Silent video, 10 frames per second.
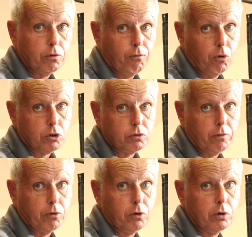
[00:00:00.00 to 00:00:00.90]
your Forest
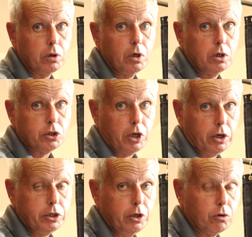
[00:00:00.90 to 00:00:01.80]
River
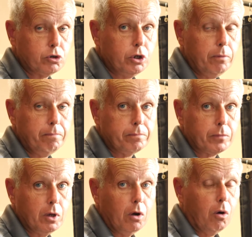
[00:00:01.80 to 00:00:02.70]
selling dealership,
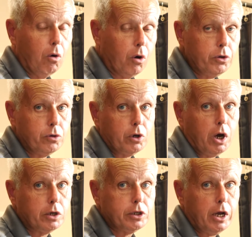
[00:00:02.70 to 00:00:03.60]
or you can
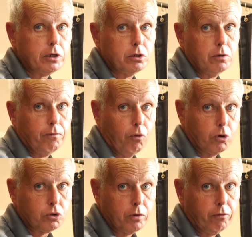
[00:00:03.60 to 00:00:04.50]
contact
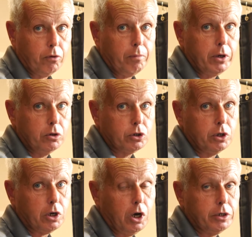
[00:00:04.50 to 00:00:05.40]
Forest River by using
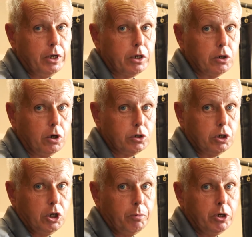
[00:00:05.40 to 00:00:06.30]
the Contact Us
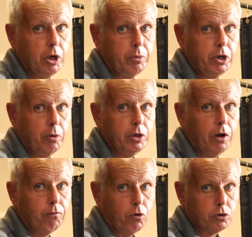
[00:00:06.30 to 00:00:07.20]
at
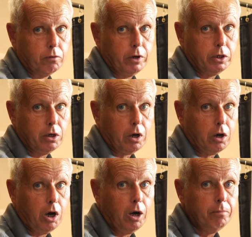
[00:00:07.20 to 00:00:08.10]

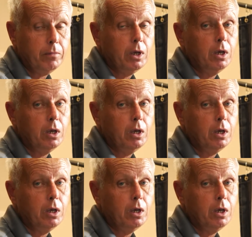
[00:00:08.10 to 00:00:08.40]
www.forestriverinc.com